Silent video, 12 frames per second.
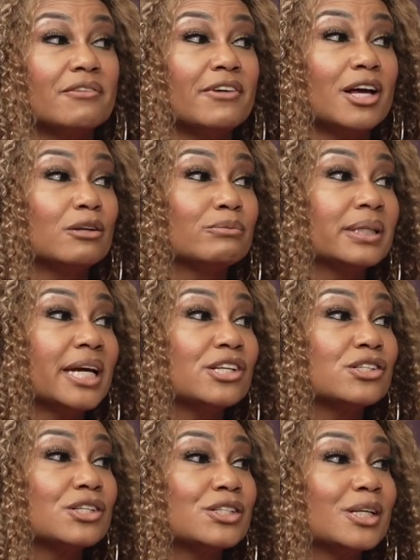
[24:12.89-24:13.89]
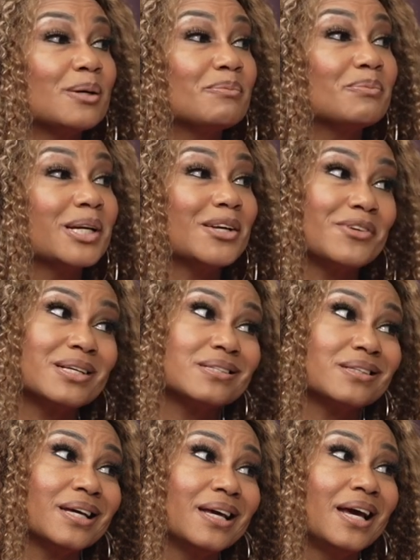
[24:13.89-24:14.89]
failed relationship
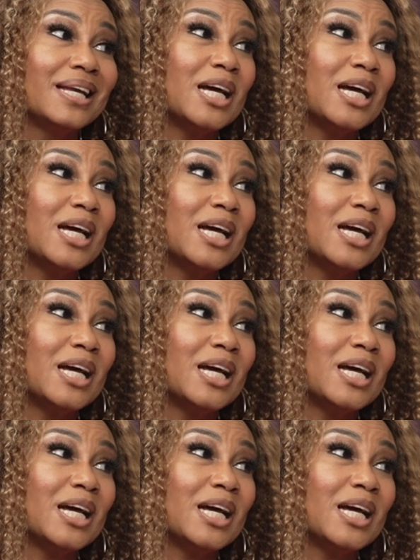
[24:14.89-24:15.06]
previously.